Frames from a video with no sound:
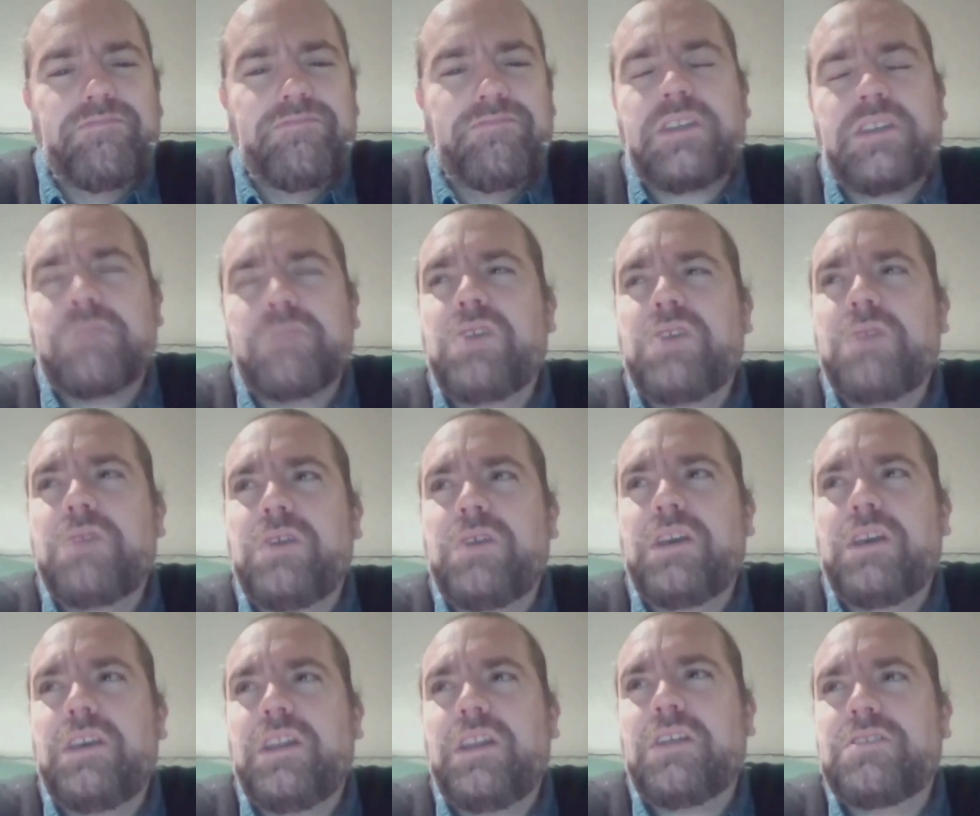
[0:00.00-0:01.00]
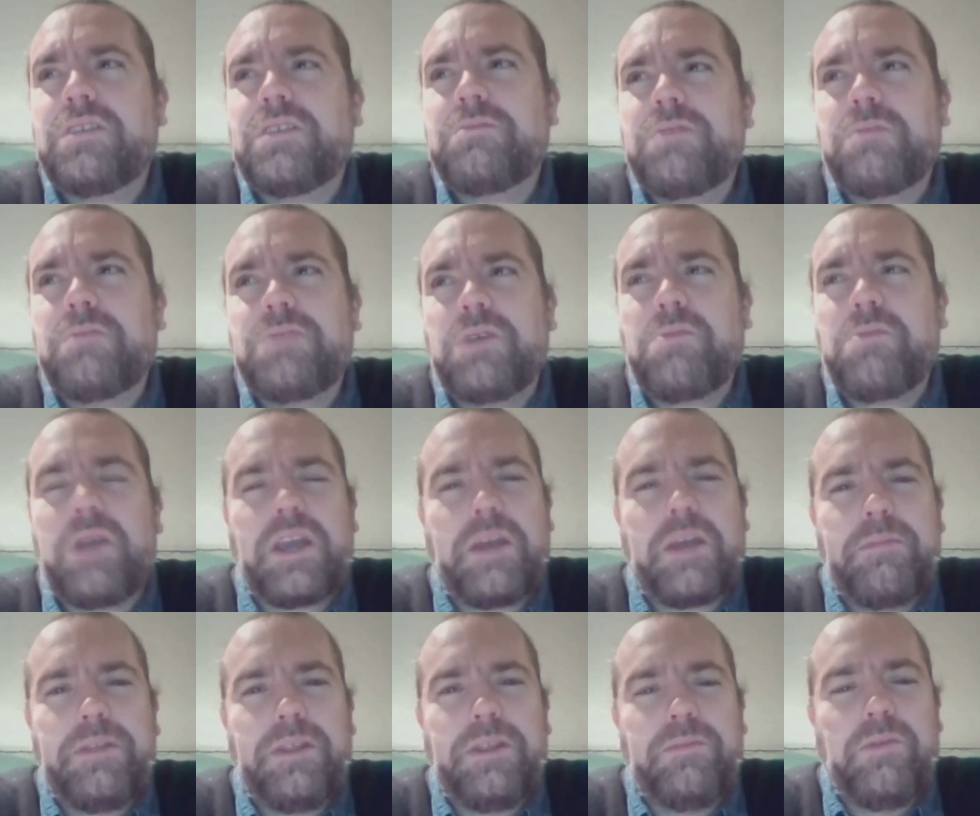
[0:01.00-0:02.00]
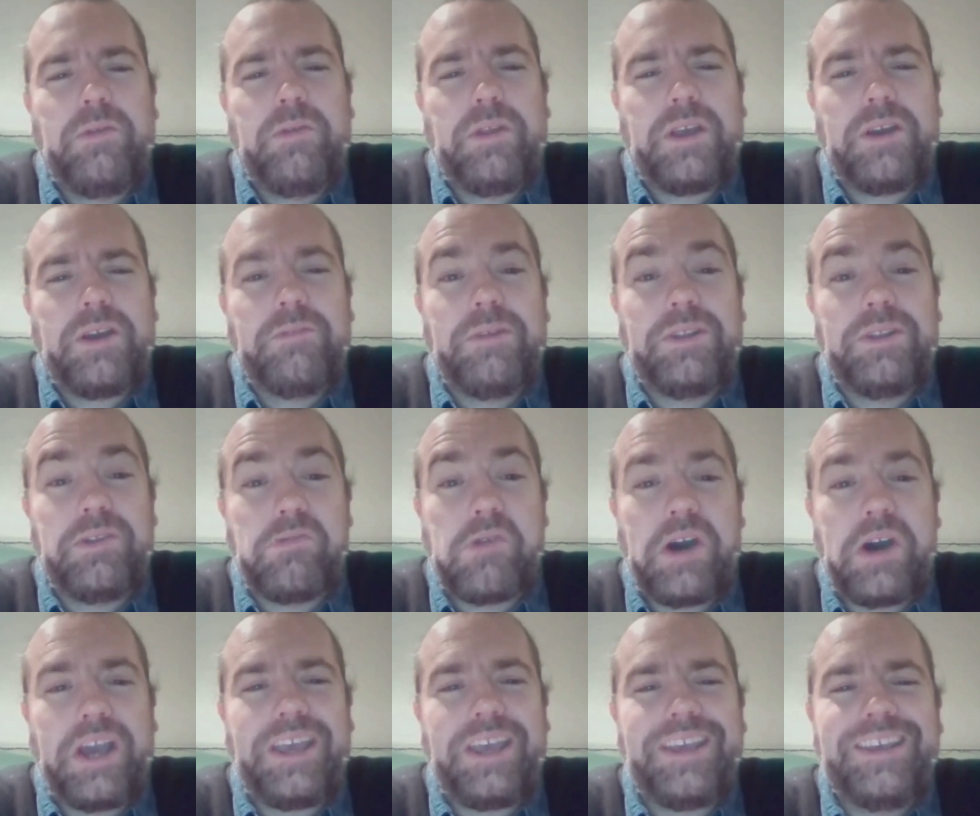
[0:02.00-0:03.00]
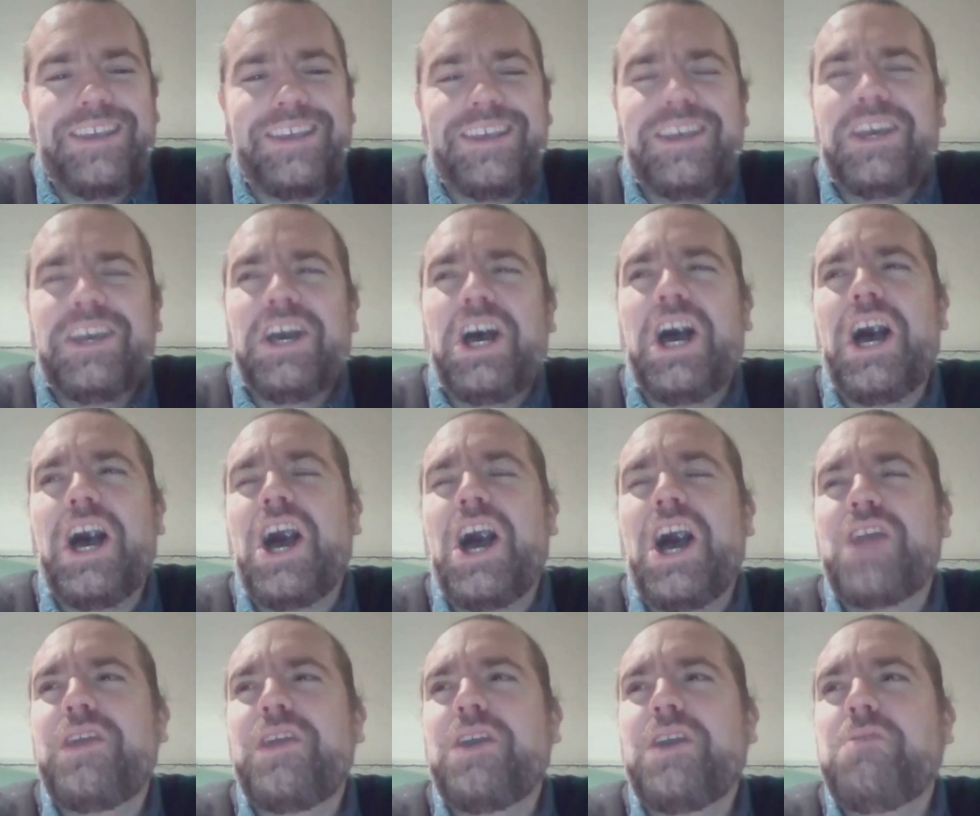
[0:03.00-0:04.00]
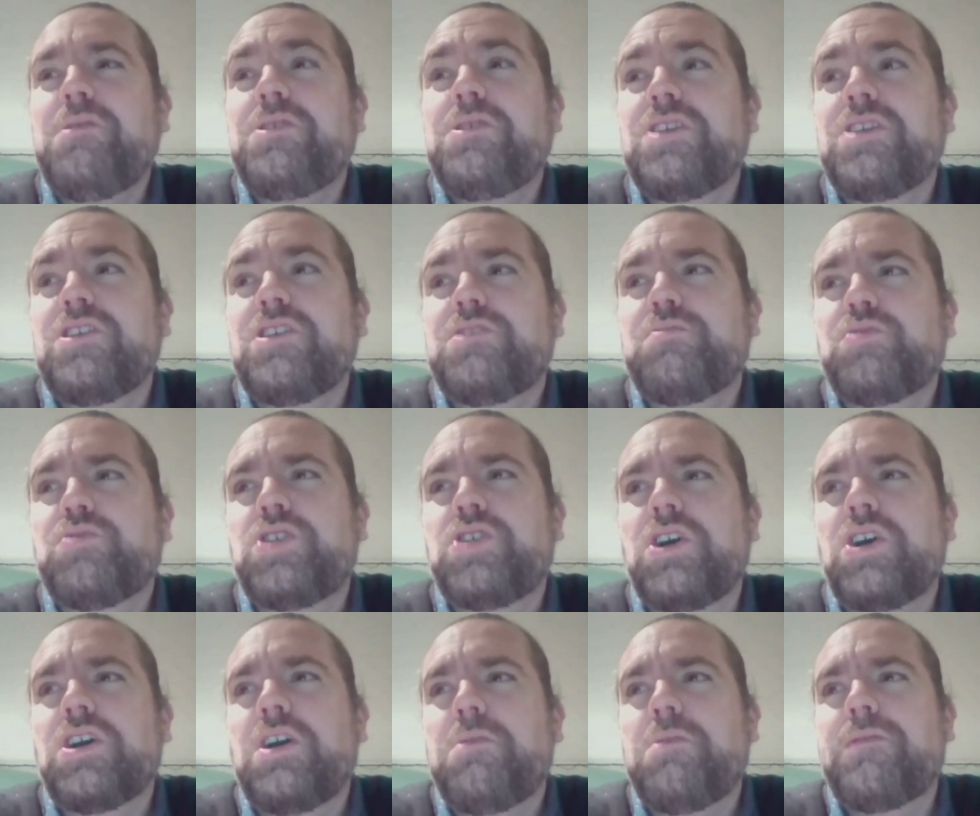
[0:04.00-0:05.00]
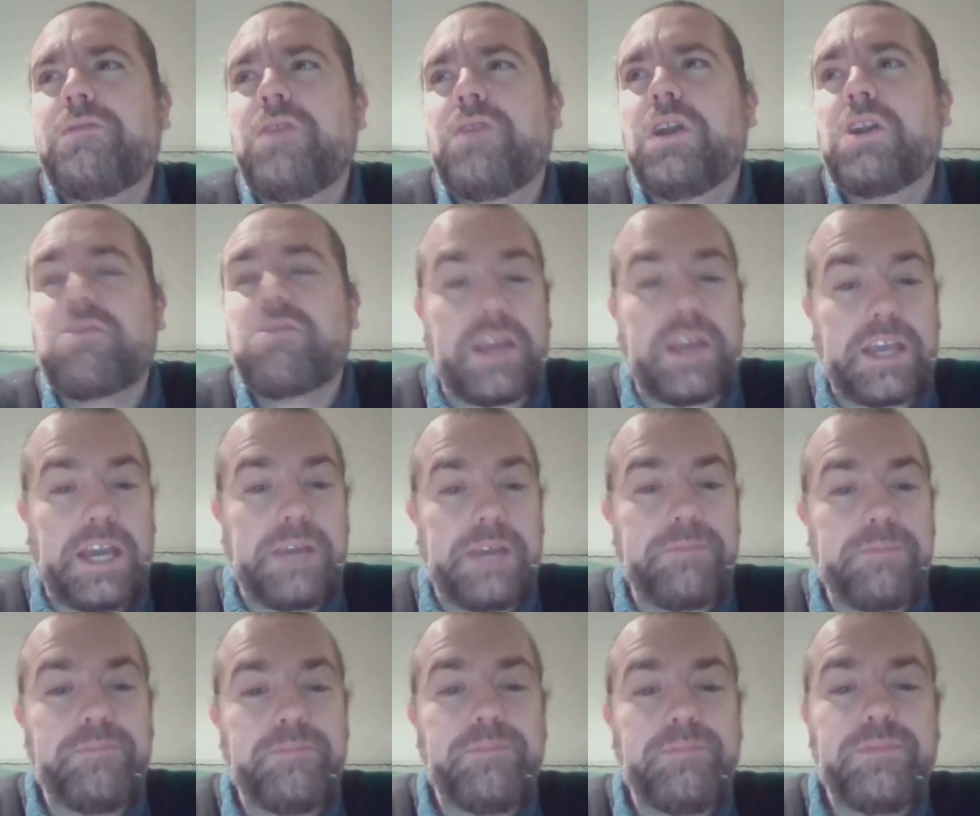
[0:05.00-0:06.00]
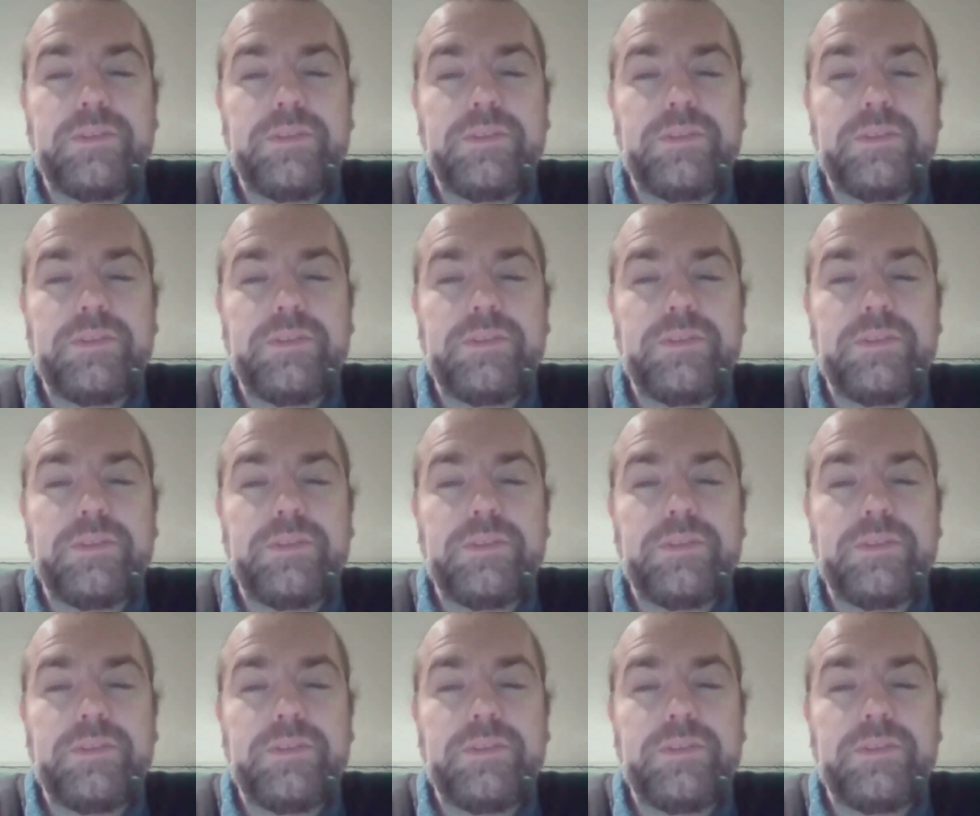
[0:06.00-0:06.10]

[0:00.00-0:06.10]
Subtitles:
Sometimes I wake up in the morning and wonder why. I think with Sociable Soccer, we've got a great game.